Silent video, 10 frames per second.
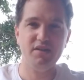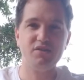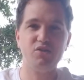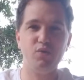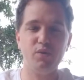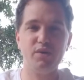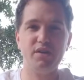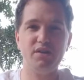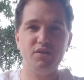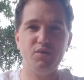So what we're going
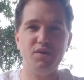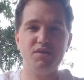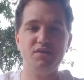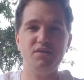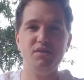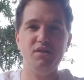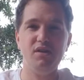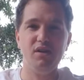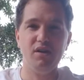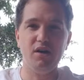to do is
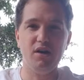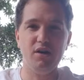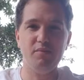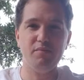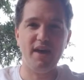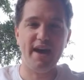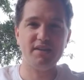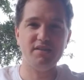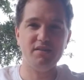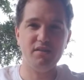
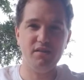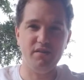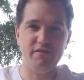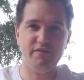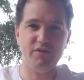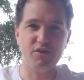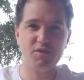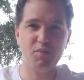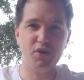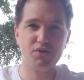accent the
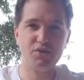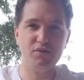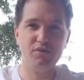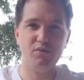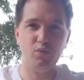first partial,